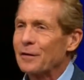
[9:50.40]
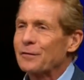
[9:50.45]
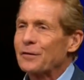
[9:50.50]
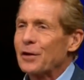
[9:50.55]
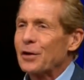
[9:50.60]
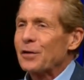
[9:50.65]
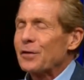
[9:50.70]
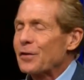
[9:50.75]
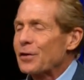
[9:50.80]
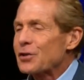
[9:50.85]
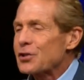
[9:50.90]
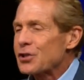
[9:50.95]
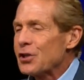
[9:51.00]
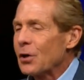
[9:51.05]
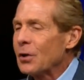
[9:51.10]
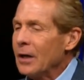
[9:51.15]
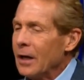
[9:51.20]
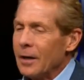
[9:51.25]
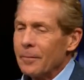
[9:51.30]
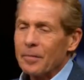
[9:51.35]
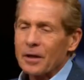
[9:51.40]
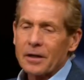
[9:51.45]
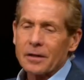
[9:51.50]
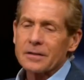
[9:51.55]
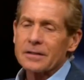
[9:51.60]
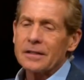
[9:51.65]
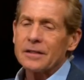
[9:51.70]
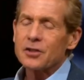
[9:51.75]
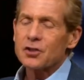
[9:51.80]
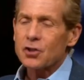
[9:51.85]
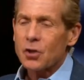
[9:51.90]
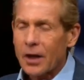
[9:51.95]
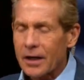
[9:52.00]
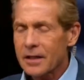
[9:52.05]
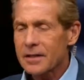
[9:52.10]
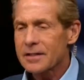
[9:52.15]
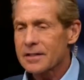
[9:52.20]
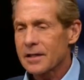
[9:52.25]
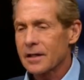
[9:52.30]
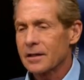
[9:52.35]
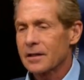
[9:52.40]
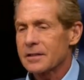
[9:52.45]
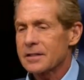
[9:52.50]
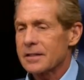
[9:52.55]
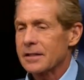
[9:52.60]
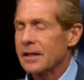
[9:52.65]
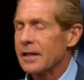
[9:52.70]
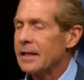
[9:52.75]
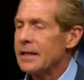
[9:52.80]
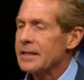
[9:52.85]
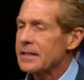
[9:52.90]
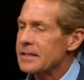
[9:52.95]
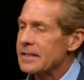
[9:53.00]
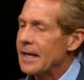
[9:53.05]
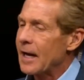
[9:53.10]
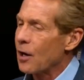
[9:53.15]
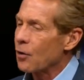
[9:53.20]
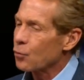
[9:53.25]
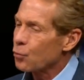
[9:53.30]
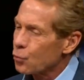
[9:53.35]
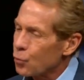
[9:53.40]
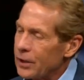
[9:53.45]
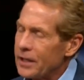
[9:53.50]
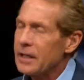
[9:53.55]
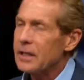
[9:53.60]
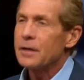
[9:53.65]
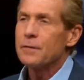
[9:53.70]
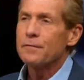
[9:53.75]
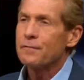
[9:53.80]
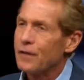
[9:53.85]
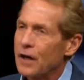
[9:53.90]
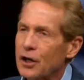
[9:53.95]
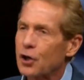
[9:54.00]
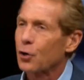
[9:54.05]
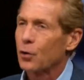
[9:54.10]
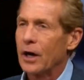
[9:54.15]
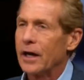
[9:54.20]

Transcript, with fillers: There's no, because he's trying to sell us that he is now reinvigorated.